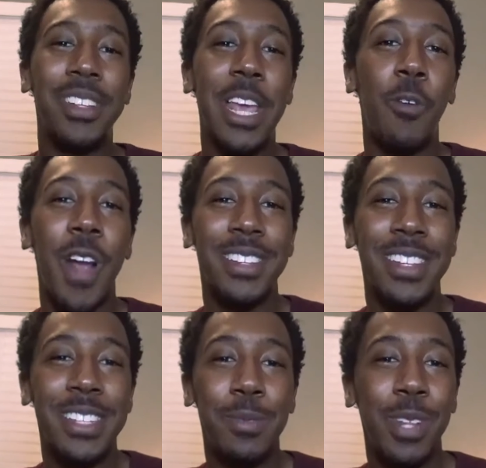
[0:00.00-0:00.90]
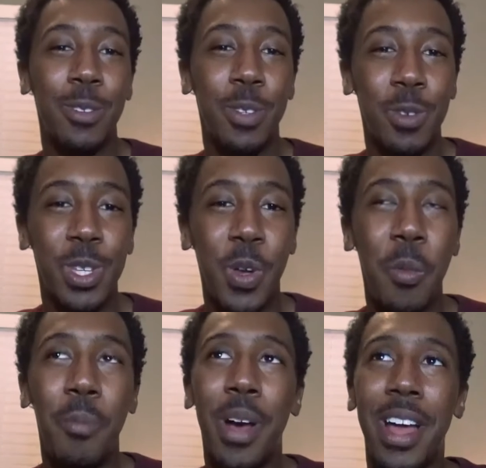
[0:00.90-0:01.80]
to say greatest; it seems a little too
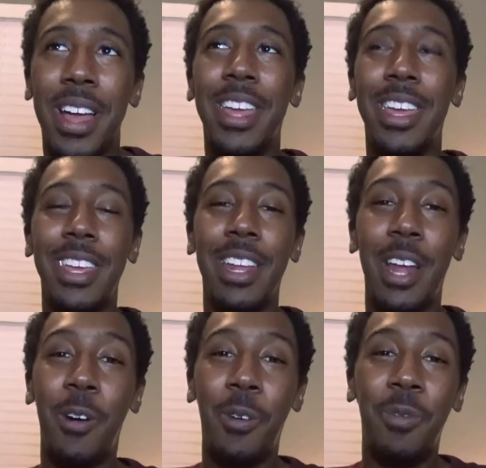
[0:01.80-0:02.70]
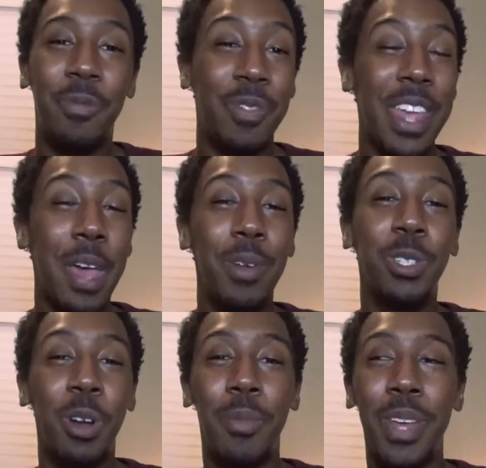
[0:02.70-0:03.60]
soon. But him and
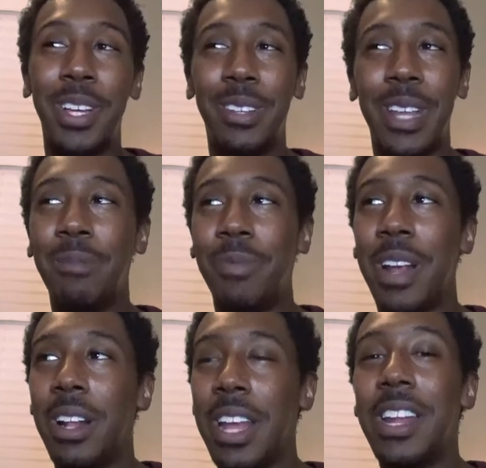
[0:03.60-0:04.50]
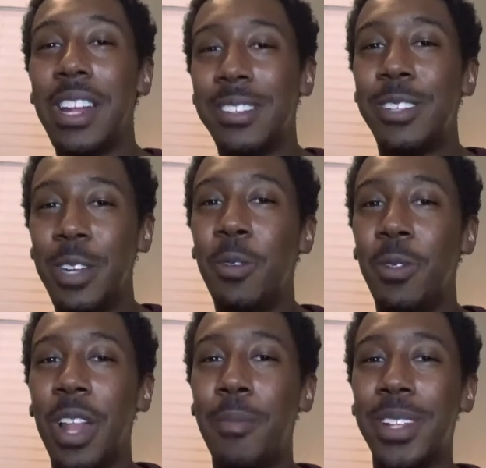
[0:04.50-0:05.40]
Jordan Peele, they're leading us to new
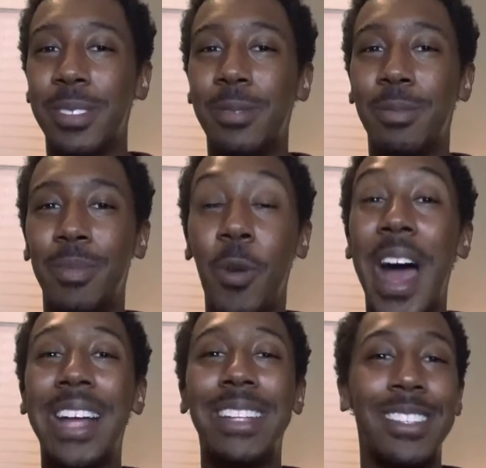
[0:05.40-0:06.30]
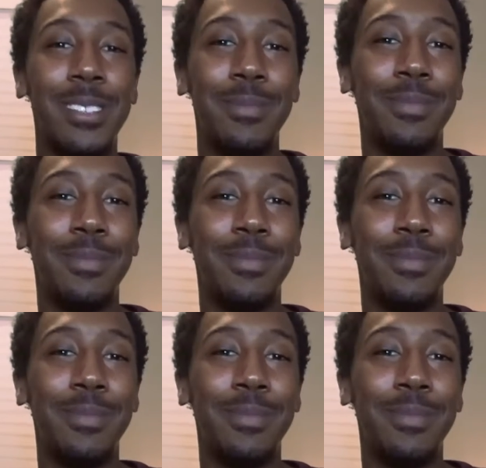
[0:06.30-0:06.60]
limits, new heights.